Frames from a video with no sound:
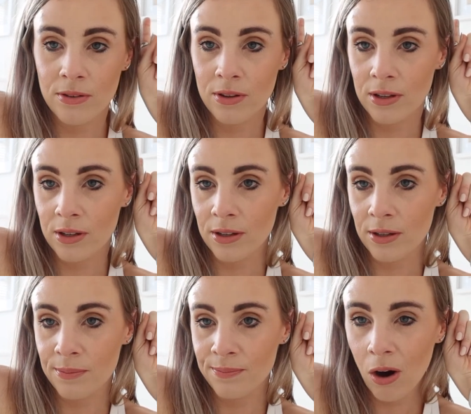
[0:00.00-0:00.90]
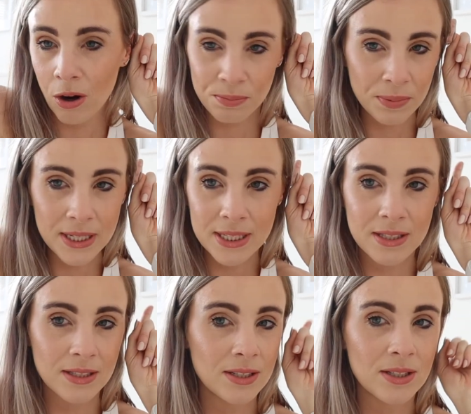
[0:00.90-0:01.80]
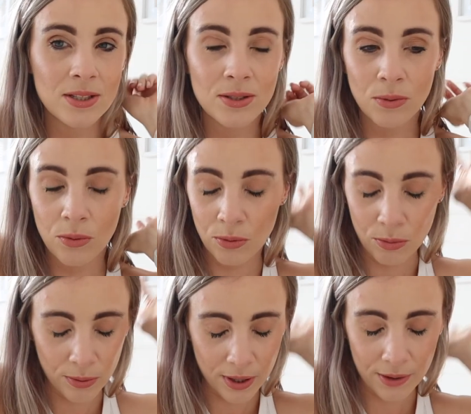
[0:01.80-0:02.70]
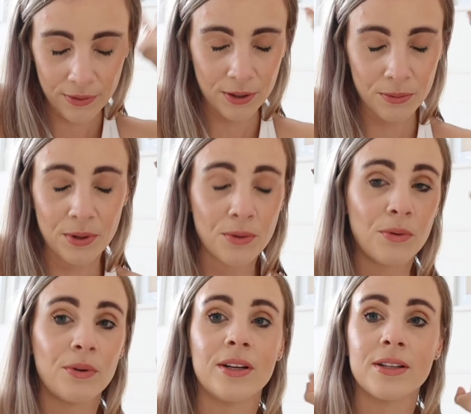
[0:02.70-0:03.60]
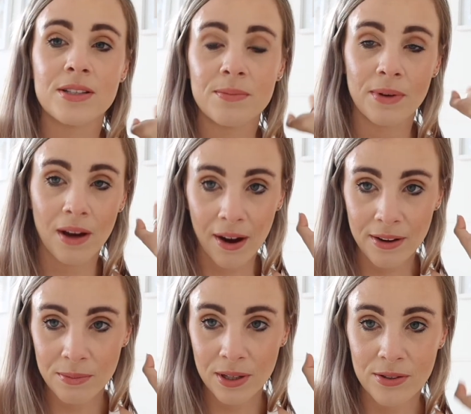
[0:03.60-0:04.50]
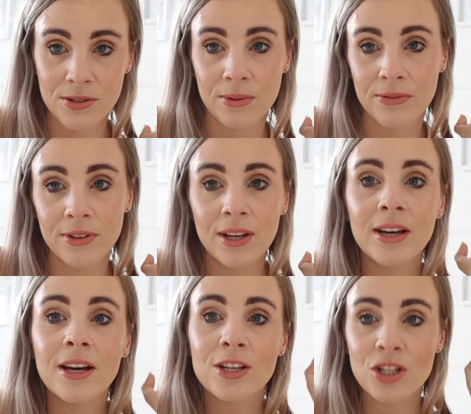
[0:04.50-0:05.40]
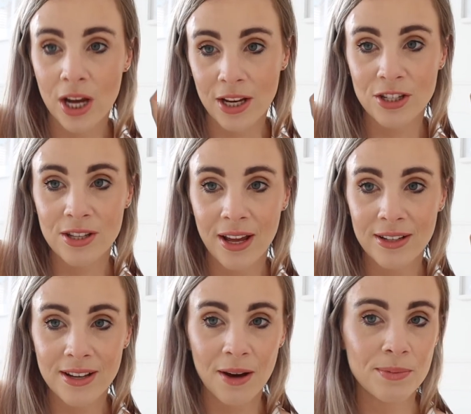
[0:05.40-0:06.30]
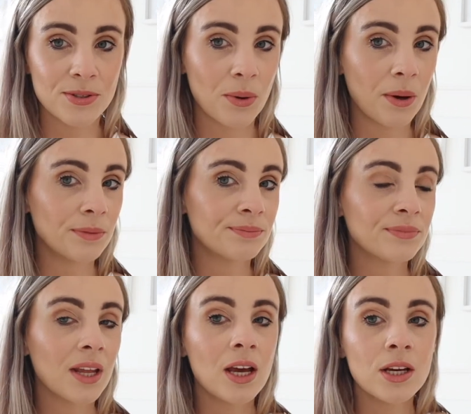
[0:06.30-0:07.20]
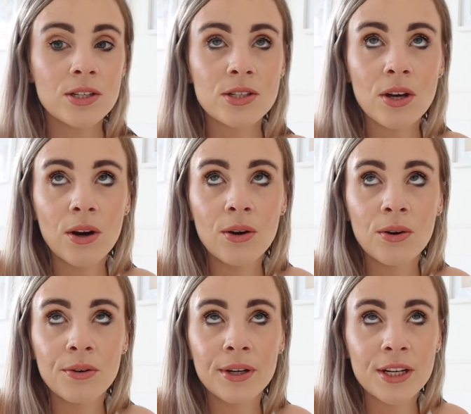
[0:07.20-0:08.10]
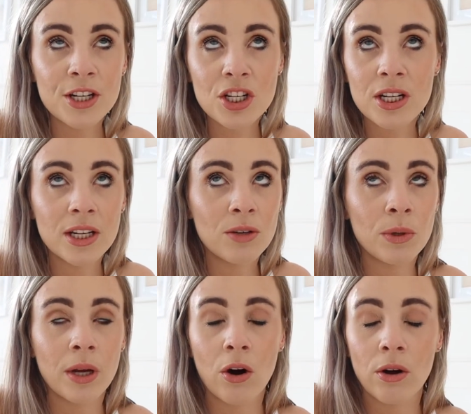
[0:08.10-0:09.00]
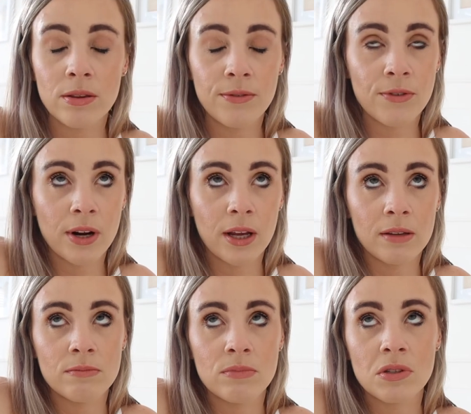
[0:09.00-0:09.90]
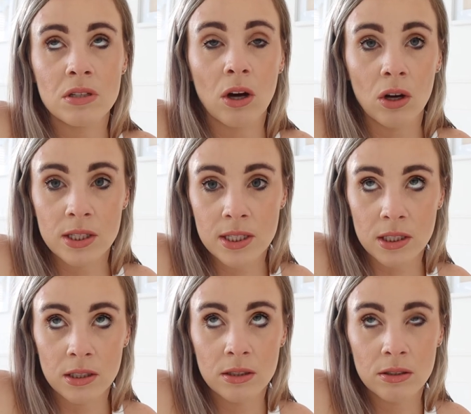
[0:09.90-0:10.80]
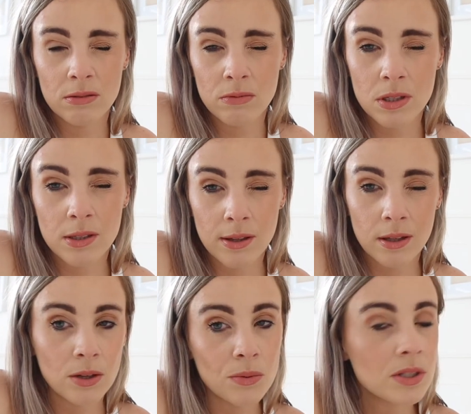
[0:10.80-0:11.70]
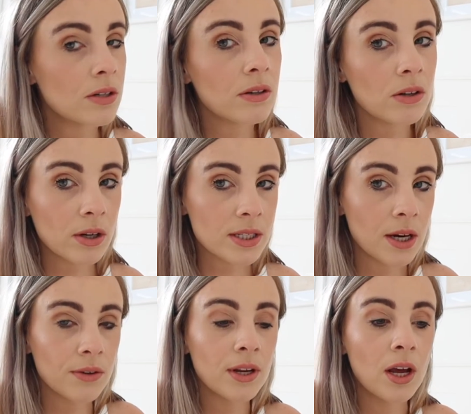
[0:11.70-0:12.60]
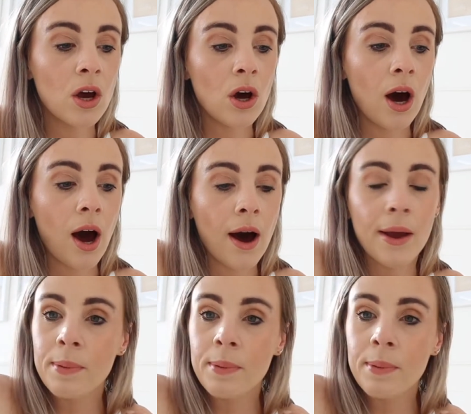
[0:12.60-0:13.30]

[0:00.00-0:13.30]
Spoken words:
the art pieces or whatever you want to call it behind me, because we've changed that up as well. So initially, when I got the frames last year, I think it was during lockdown, I